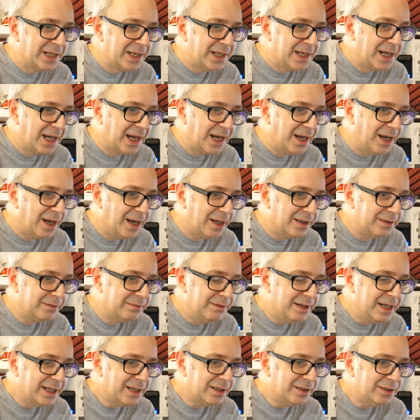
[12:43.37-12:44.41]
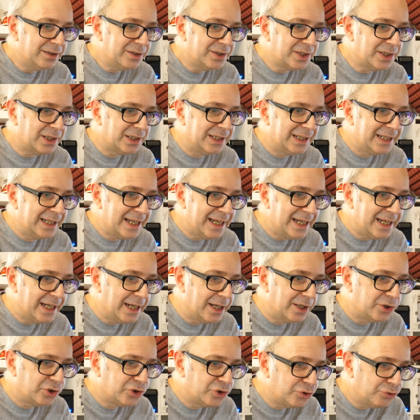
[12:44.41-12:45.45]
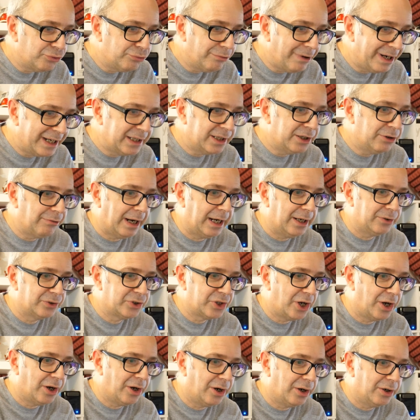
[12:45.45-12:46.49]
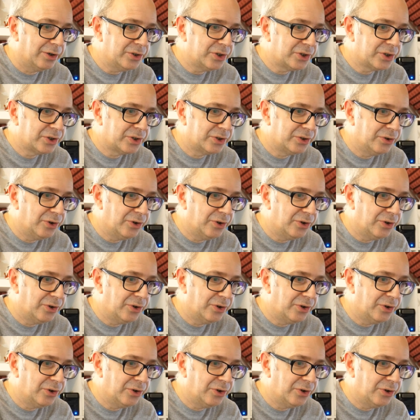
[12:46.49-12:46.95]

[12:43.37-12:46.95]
Uh, Nicholas Lee Trengrouse asks,